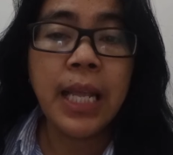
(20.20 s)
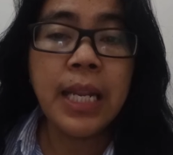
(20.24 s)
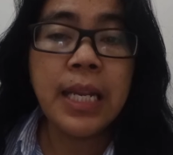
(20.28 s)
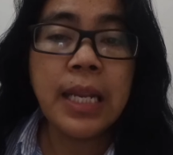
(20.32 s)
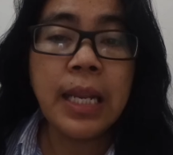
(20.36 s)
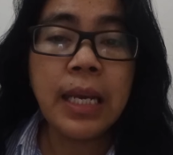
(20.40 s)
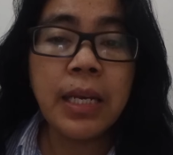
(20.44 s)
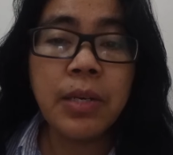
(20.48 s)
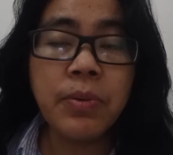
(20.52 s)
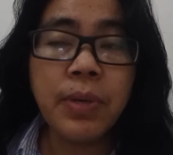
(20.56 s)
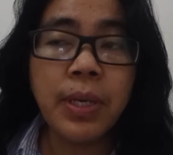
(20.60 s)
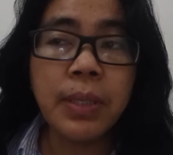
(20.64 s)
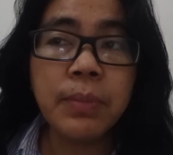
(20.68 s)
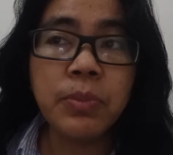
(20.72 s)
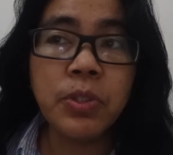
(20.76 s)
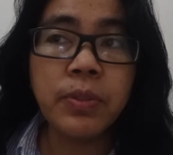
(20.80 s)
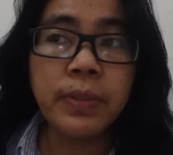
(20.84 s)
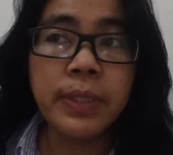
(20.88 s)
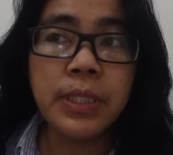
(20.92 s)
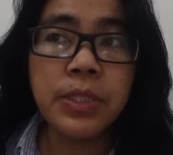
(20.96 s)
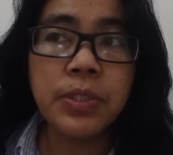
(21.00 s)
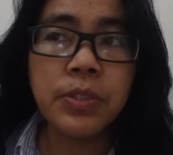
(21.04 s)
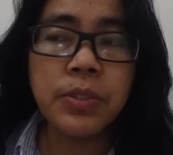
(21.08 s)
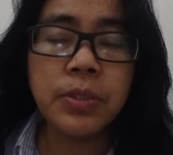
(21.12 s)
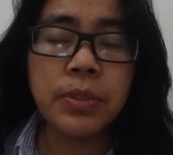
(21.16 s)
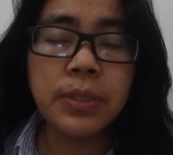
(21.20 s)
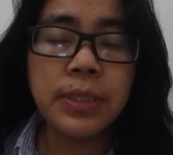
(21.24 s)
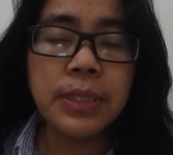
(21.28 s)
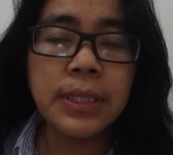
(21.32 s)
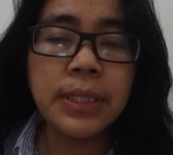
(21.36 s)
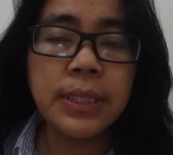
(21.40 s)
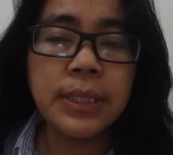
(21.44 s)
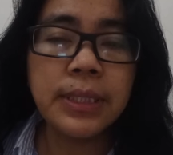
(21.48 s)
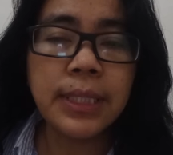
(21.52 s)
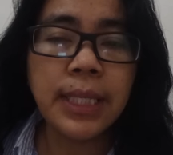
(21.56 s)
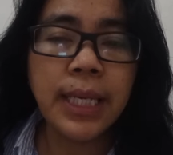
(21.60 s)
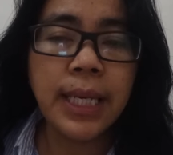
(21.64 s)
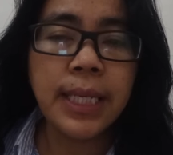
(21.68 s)
Now I'm going to
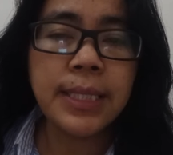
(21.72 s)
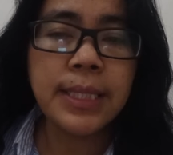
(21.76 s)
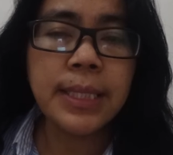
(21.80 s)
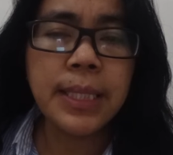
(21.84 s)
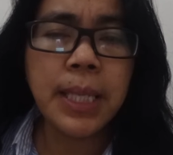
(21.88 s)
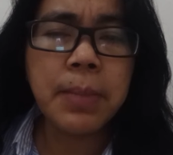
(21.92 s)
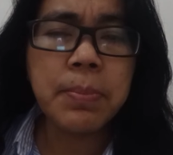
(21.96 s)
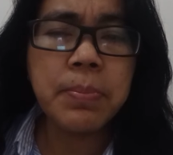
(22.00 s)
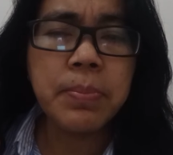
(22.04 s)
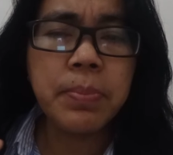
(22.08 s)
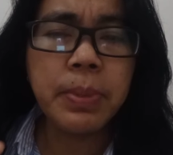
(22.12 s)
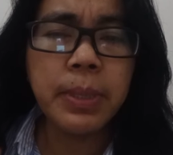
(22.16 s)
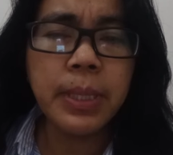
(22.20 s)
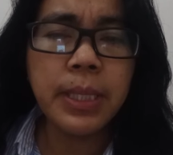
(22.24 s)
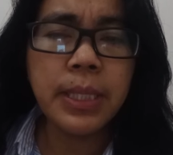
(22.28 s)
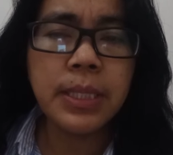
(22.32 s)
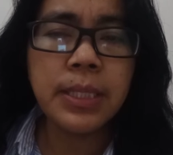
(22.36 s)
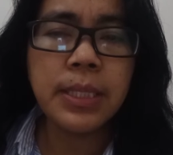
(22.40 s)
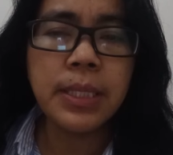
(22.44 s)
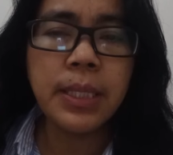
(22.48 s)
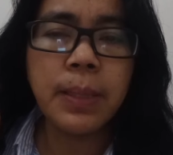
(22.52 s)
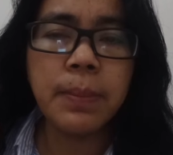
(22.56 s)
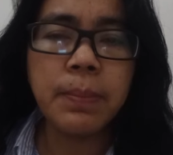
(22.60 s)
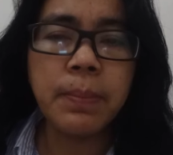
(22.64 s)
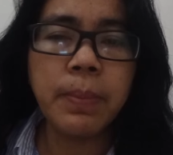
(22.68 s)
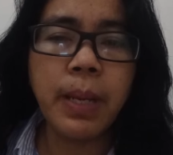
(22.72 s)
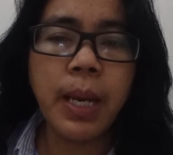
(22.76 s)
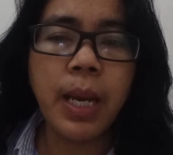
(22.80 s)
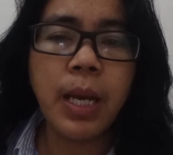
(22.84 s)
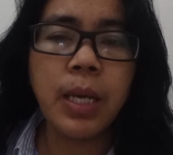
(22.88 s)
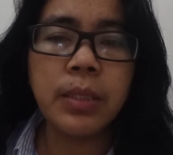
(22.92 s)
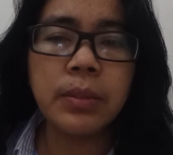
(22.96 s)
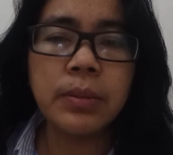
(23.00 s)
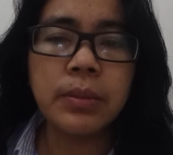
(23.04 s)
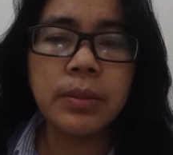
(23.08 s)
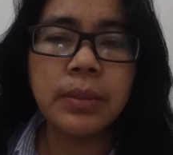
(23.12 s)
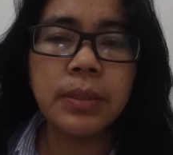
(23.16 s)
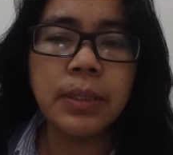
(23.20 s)
discuss a bit
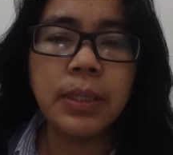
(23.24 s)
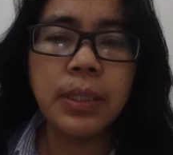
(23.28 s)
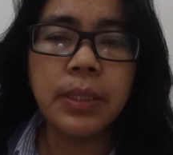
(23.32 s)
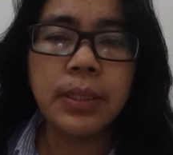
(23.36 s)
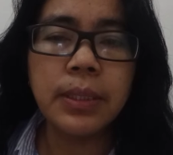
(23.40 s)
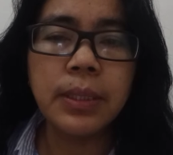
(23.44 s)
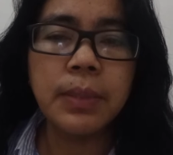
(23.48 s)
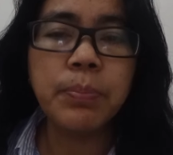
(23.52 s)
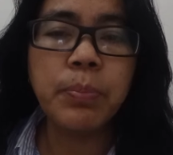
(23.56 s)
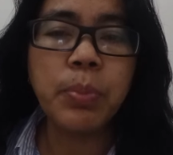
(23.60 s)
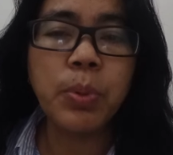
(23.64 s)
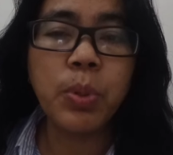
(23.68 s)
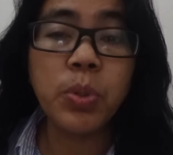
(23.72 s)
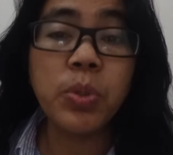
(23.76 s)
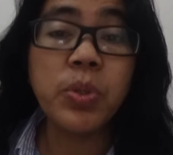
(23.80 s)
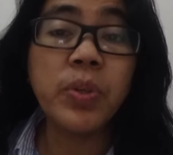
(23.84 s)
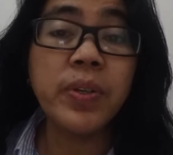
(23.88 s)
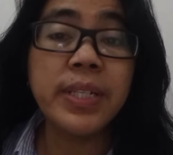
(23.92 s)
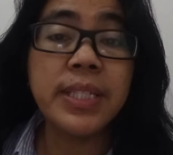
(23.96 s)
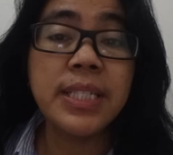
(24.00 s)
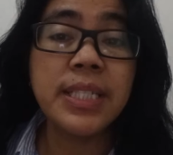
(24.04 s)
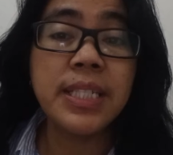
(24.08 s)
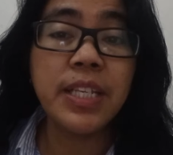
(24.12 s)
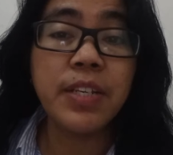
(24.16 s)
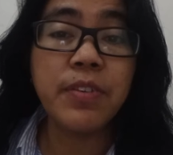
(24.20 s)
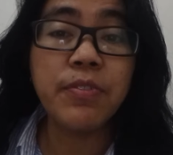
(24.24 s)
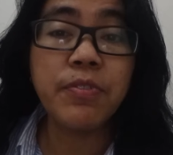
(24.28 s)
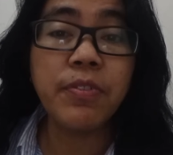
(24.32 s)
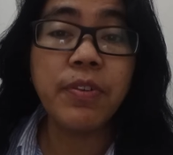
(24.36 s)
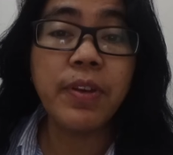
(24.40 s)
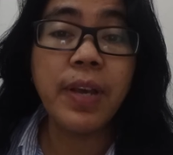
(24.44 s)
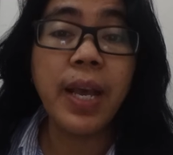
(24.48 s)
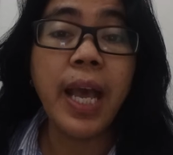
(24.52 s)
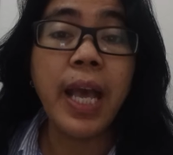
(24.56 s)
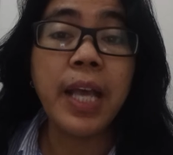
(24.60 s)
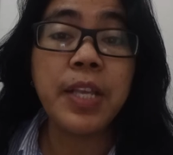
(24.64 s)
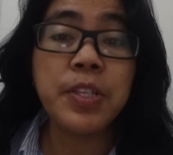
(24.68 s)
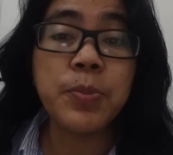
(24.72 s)
about the progressive
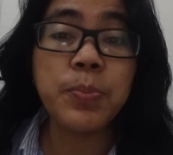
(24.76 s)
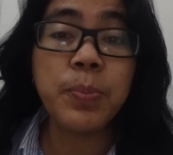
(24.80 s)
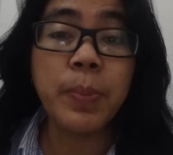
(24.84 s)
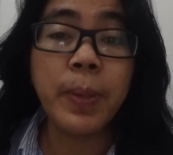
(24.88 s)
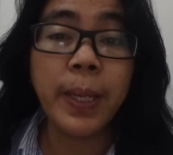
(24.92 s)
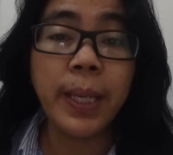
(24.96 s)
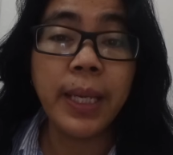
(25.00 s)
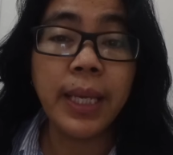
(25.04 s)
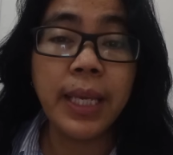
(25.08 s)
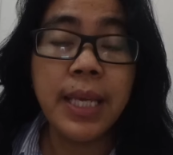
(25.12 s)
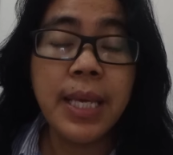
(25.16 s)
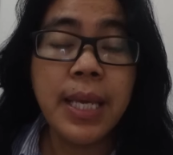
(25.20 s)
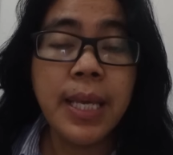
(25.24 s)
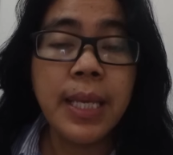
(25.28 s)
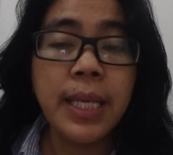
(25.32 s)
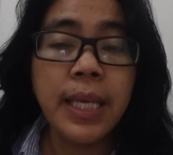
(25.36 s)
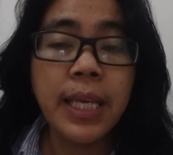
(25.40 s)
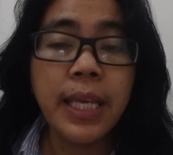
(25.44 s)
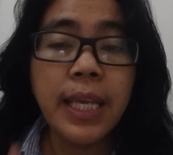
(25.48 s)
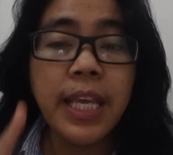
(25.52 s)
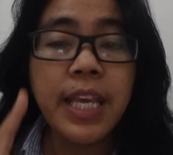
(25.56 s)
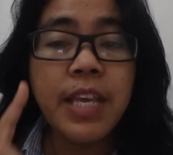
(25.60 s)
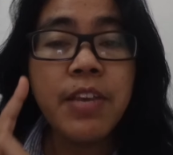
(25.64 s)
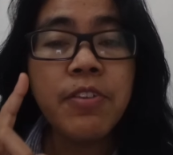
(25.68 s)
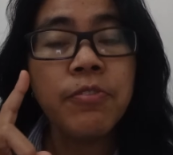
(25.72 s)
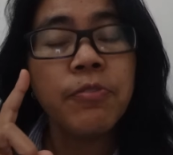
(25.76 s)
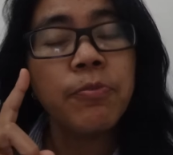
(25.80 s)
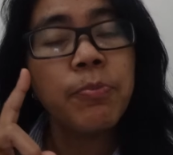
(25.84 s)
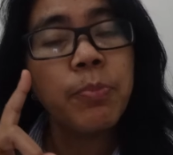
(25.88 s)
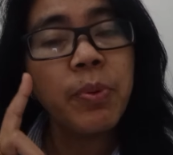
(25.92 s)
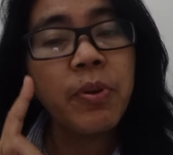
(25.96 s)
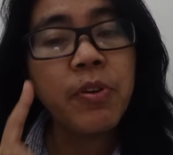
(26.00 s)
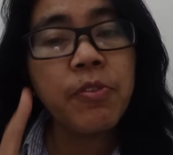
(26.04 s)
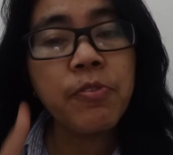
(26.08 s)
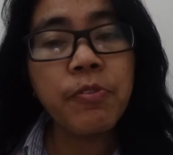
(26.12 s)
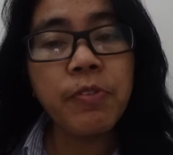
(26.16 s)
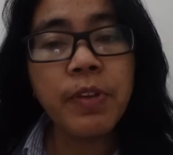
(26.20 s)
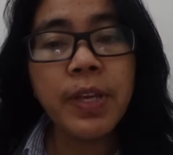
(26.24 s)
aspect. If
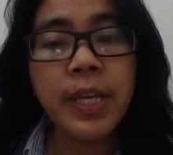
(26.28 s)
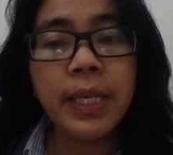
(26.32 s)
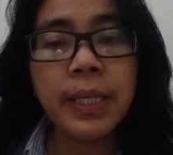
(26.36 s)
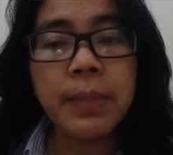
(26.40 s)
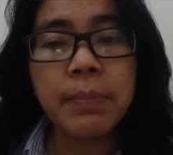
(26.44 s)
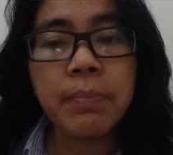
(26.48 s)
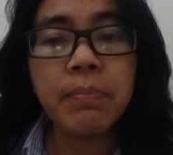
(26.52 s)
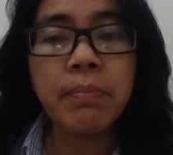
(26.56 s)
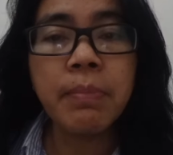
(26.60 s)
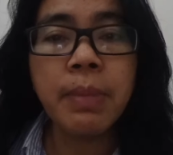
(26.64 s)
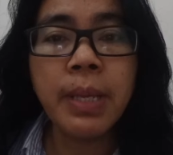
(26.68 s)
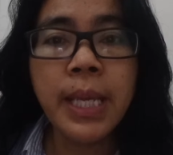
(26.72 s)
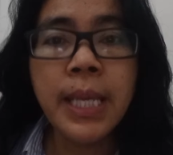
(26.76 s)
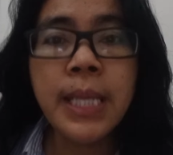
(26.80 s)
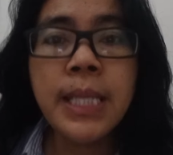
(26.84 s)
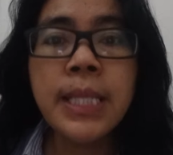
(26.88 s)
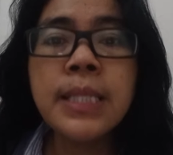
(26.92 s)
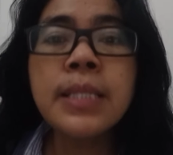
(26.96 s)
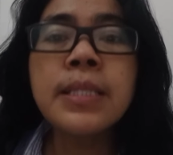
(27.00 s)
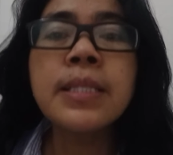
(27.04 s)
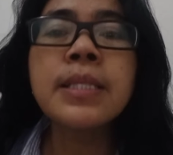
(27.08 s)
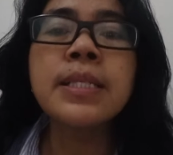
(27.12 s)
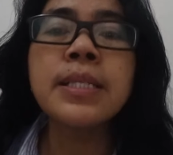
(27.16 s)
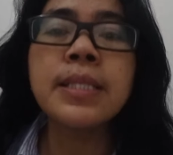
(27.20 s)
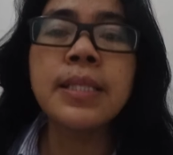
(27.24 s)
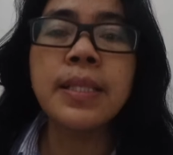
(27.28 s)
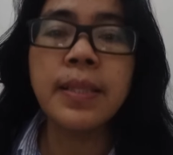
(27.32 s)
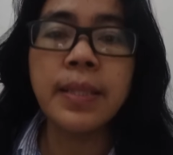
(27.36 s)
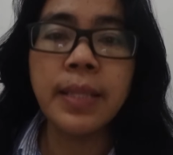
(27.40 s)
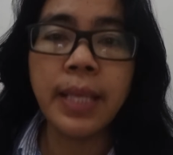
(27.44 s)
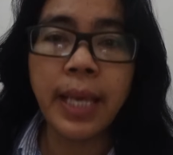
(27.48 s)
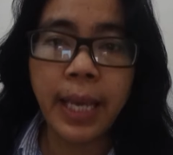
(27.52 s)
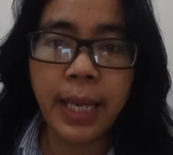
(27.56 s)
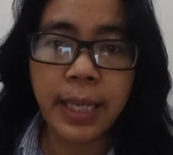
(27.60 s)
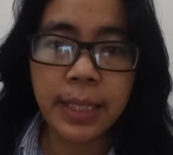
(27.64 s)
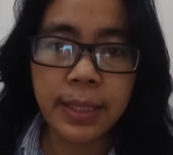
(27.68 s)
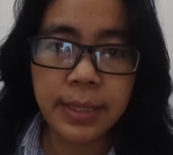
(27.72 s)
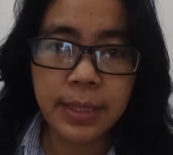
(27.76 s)
perfect means
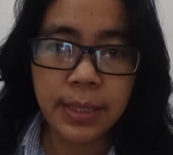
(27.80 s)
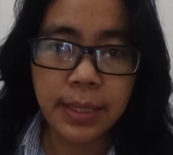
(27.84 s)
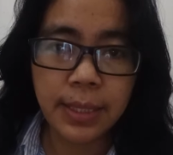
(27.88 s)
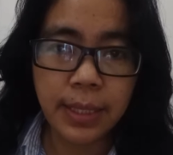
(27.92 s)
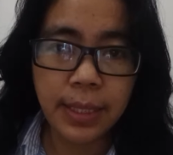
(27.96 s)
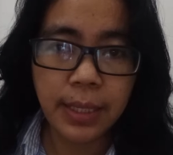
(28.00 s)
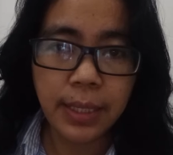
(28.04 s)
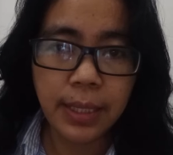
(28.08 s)
that